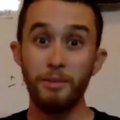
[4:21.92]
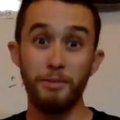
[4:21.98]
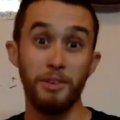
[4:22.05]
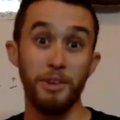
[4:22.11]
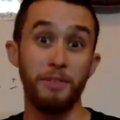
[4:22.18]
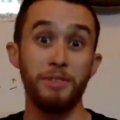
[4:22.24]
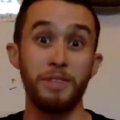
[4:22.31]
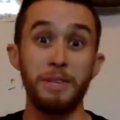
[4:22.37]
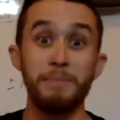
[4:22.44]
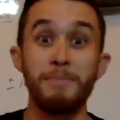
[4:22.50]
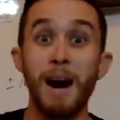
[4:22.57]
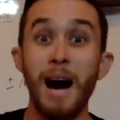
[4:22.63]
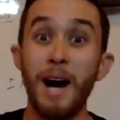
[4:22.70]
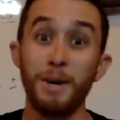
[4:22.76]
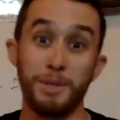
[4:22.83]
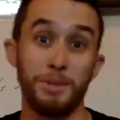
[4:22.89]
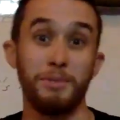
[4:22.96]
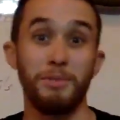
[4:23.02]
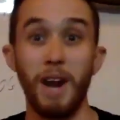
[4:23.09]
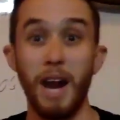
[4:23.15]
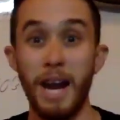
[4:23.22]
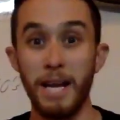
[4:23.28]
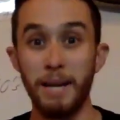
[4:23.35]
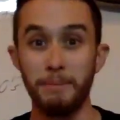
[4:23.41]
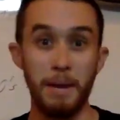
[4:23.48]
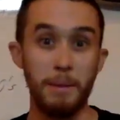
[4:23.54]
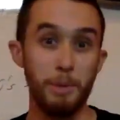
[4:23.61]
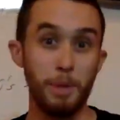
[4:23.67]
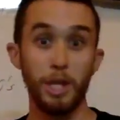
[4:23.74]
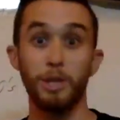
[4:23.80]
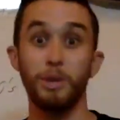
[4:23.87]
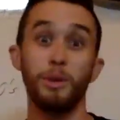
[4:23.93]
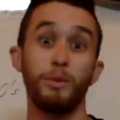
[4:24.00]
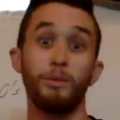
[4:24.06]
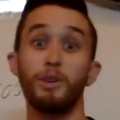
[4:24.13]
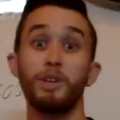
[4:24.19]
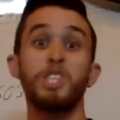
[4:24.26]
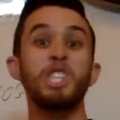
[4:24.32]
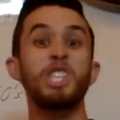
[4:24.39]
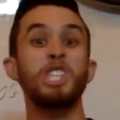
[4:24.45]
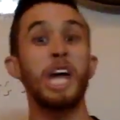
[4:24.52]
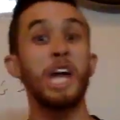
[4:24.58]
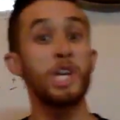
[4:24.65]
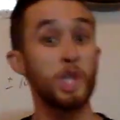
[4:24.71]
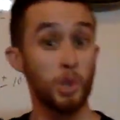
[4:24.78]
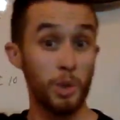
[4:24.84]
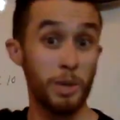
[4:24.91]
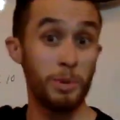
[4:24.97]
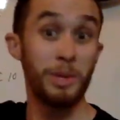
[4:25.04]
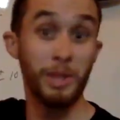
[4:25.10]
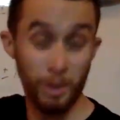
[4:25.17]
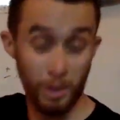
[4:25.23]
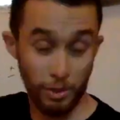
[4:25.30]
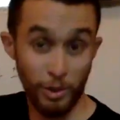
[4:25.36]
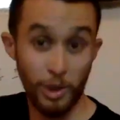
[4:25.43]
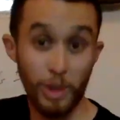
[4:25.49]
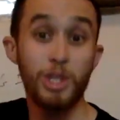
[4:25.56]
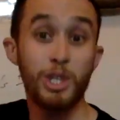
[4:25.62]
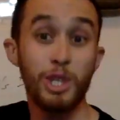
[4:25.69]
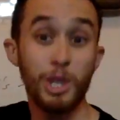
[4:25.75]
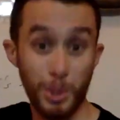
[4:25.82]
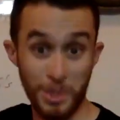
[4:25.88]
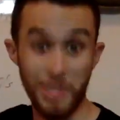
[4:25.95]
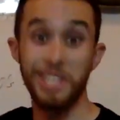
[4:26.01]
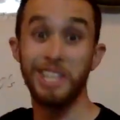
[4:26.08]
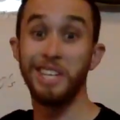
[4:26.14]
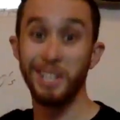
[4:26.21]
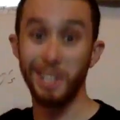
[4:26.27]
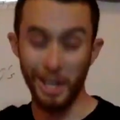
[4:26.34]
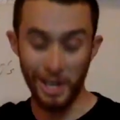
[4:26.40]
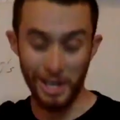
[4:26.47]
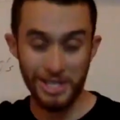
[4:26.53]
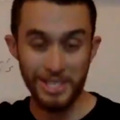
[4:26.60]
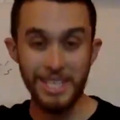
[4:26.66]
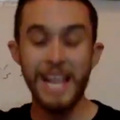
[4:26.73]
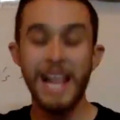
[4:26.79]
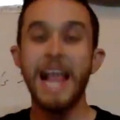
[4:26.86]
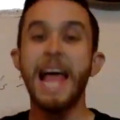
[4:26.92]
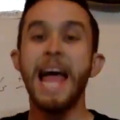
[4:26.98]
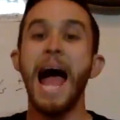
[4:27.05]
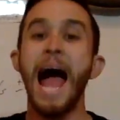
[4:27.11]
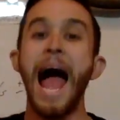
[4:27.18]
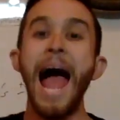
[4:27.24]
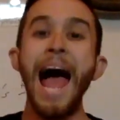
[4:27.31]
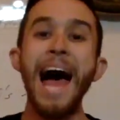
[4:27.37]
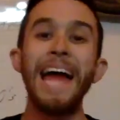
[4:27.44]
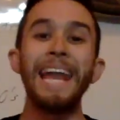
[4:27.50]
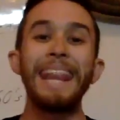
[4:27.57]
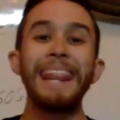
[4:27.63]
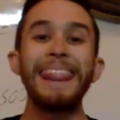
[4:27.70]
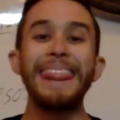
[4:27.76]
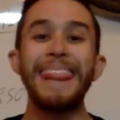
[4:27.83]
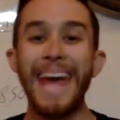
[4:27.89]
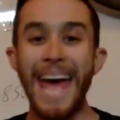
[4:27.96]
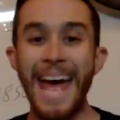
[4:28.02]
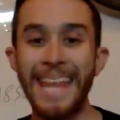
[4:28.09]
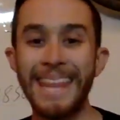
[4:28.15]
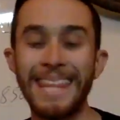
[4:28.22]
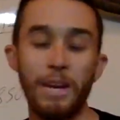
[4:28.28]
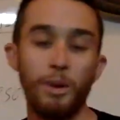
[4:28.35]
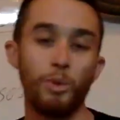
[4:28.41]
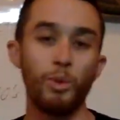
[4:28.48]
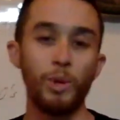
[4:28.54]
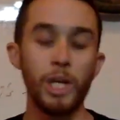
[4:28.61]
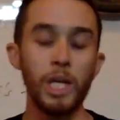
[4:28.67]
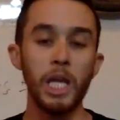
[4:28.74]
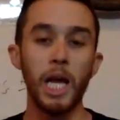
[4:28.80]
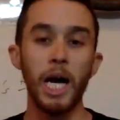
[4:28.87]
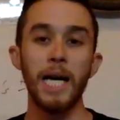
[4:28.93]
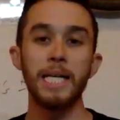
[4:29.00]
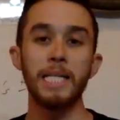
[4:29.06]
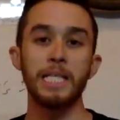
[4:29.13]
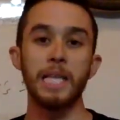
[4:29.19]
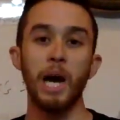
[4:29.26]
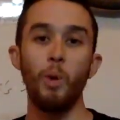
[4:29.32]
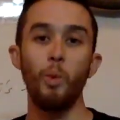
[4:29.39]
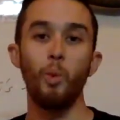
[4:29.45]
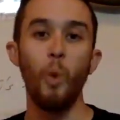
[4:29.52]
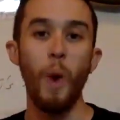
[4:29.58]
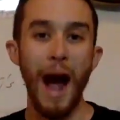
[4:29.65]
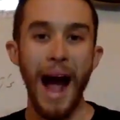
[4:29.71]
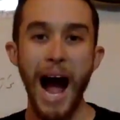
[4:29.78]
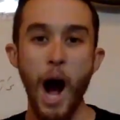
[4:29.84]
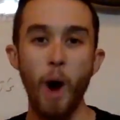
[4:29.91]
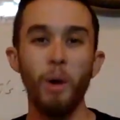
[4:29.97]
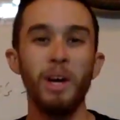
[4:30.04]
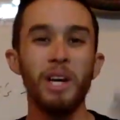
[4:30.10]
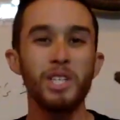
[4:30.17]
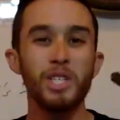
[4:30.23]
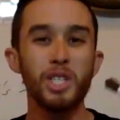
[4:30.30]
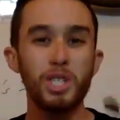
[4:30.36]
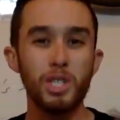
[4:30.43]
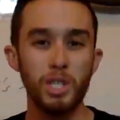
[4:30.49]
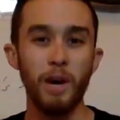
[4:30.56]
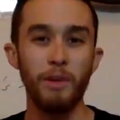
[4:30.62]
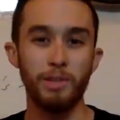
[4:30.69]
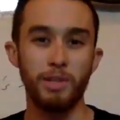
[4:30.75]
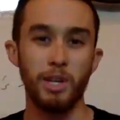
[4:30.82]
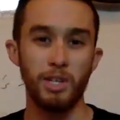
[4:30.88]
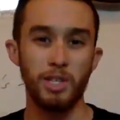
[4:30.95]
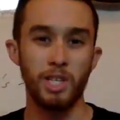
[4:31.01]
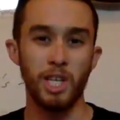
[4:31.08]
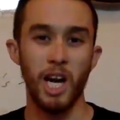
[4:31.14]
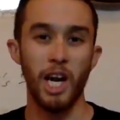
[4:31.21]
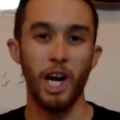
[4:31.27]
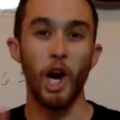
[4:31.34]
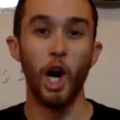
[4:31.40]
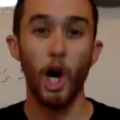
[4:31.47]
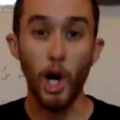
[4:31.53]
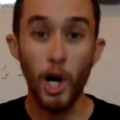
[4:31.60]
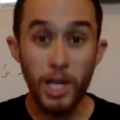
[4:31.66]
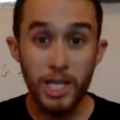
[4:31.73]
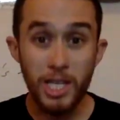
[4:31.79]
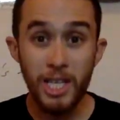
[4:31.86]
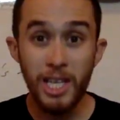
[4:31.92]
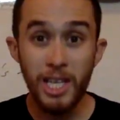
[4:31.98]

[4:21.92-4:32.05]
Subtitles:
50 miles of riding. Maybe they do their first century within those first 2 years. And then they realize, wow, stuff starts to kind of hurt.